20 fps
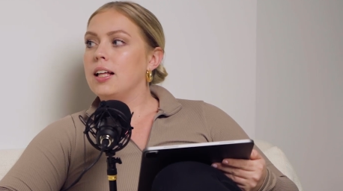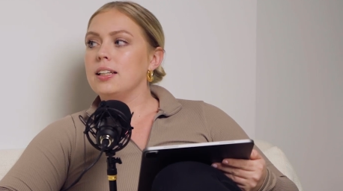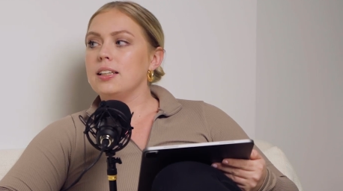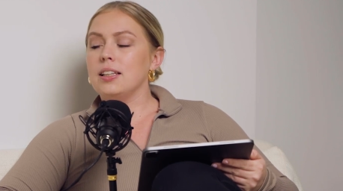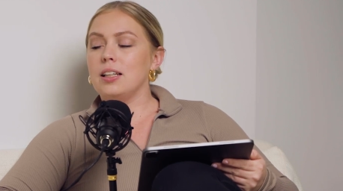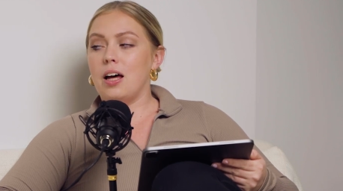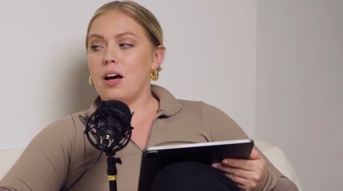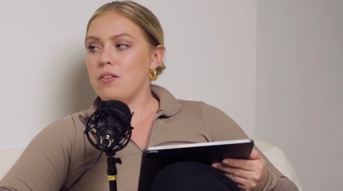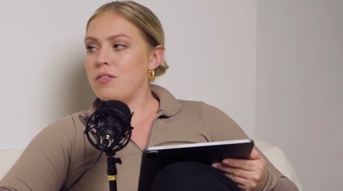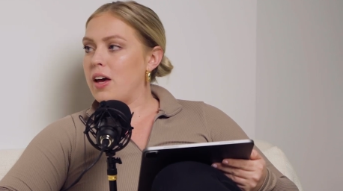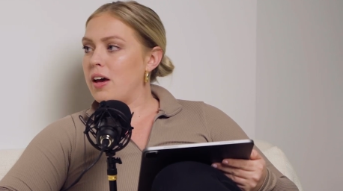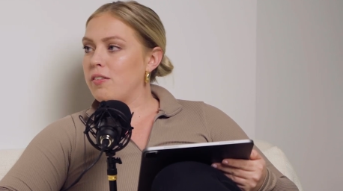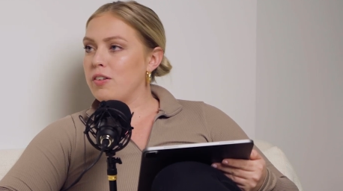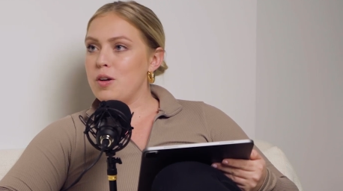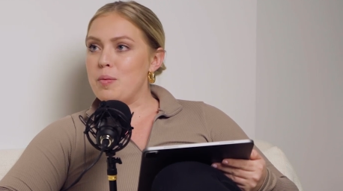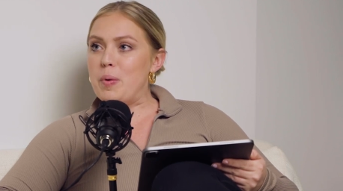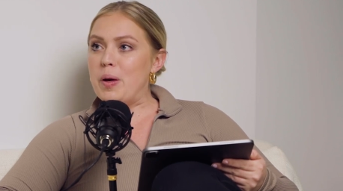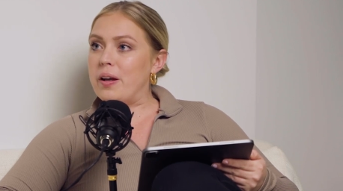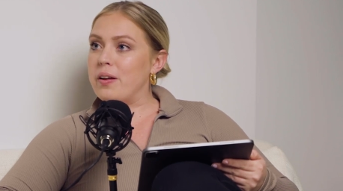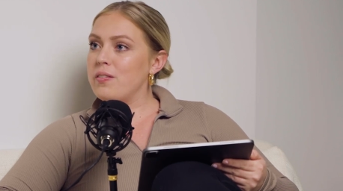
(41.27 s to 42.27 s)
Love
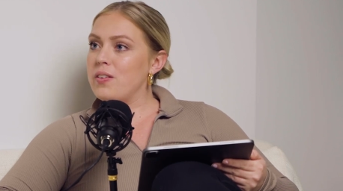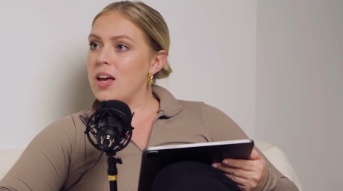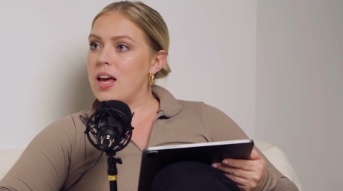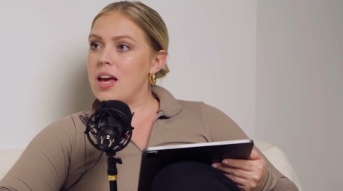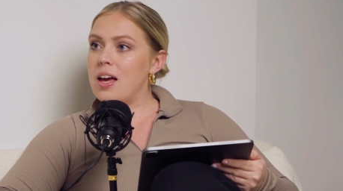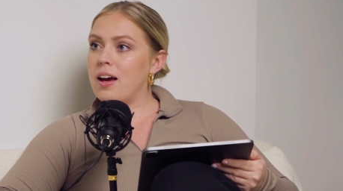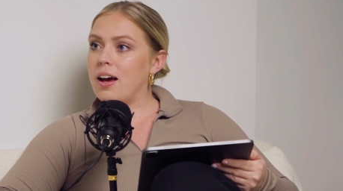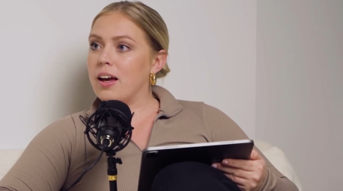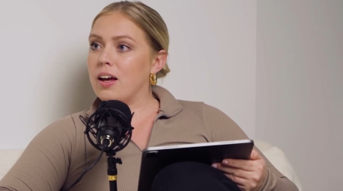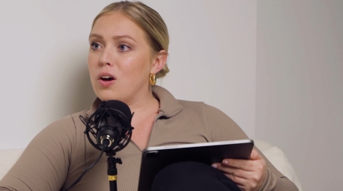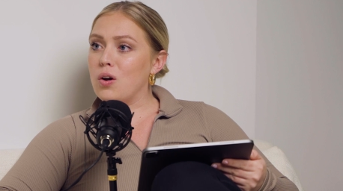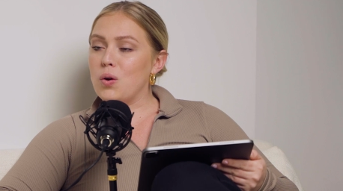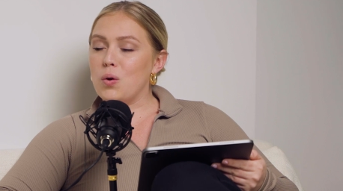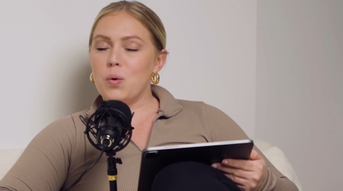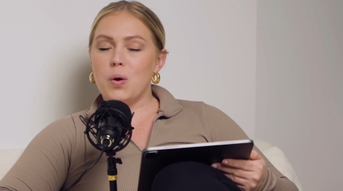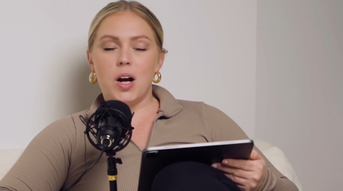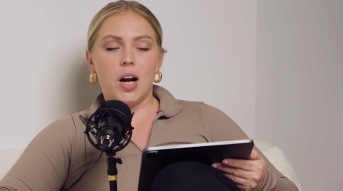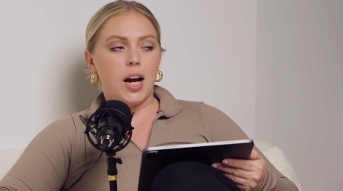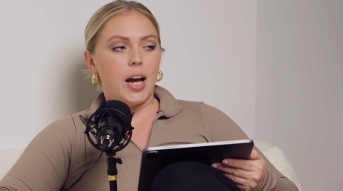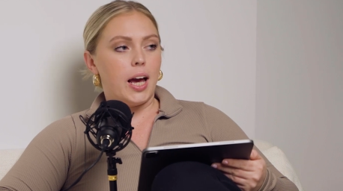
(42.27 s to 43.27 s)
every bit of it. I go to
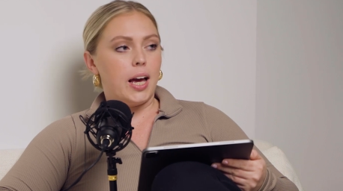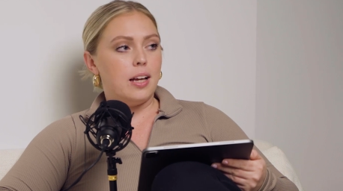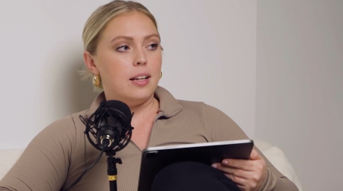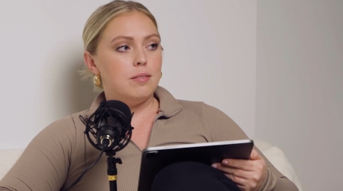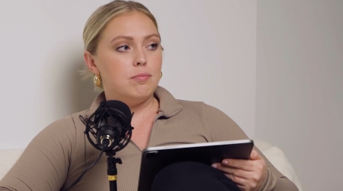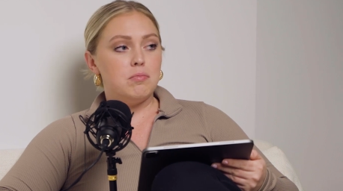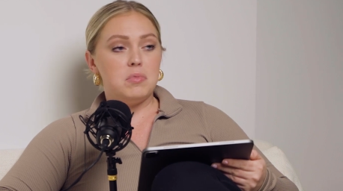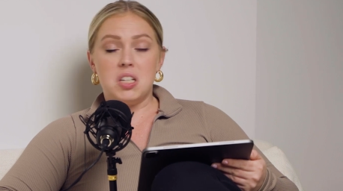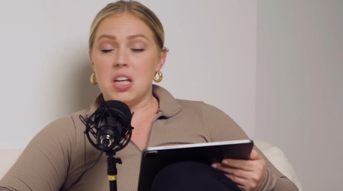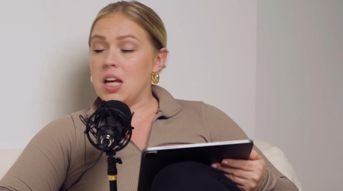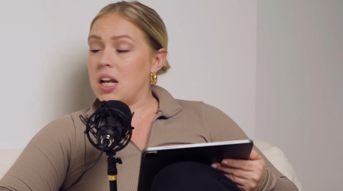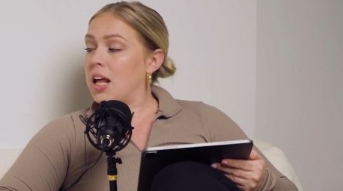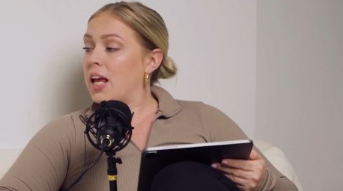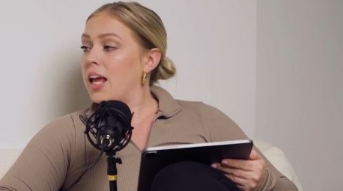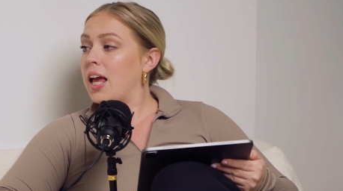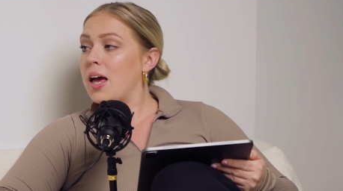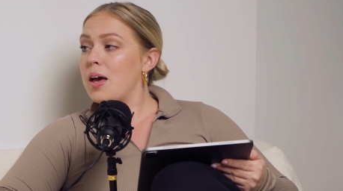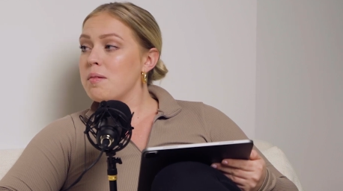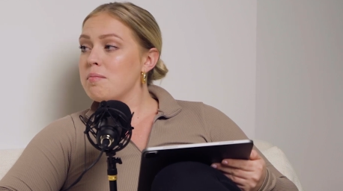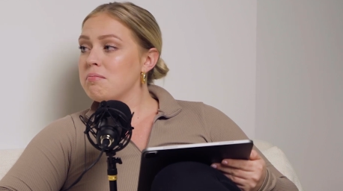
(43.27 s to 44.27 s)
work at 10
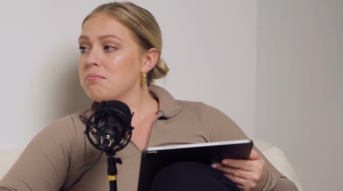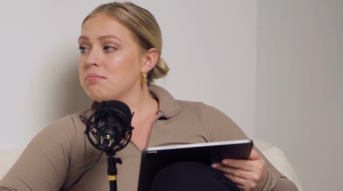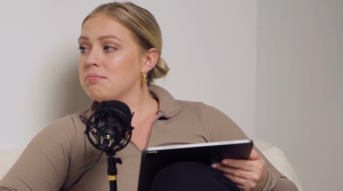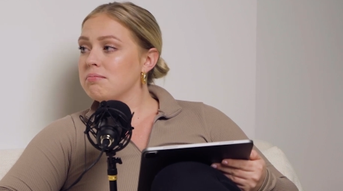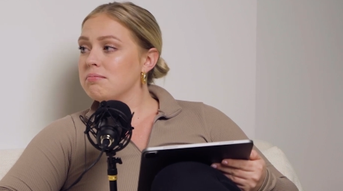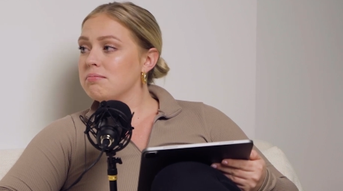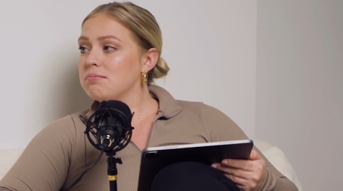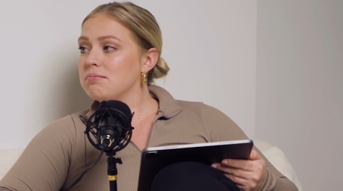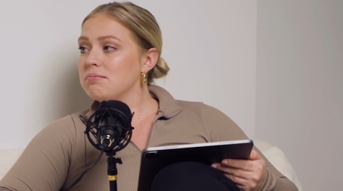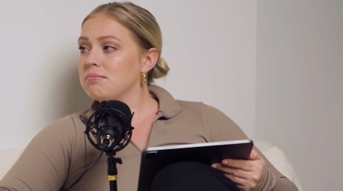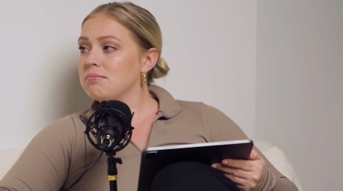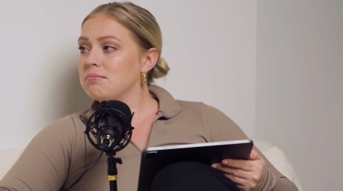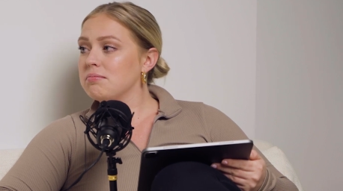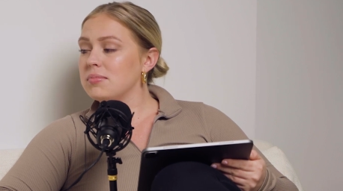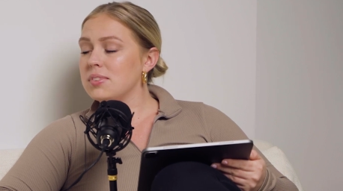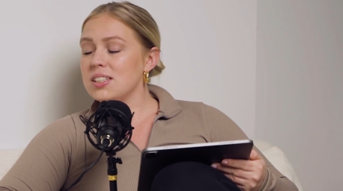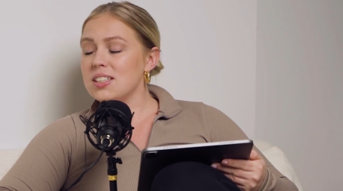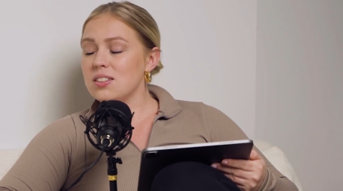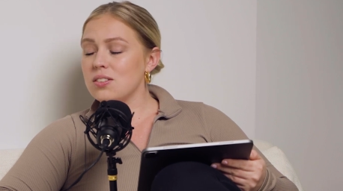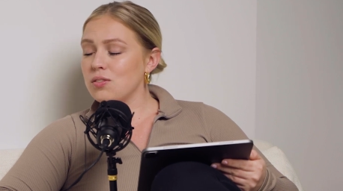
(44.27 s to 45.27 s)
a.m.
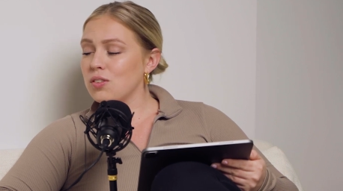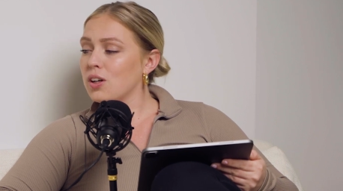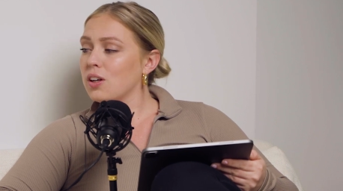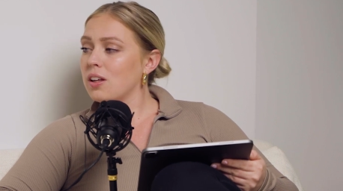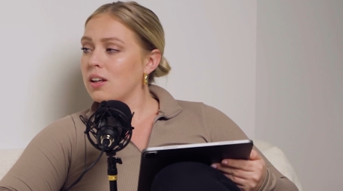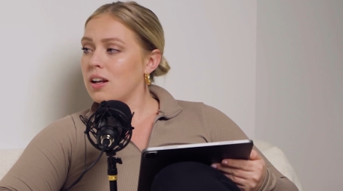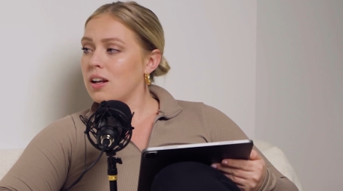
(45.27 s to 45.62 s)
It's really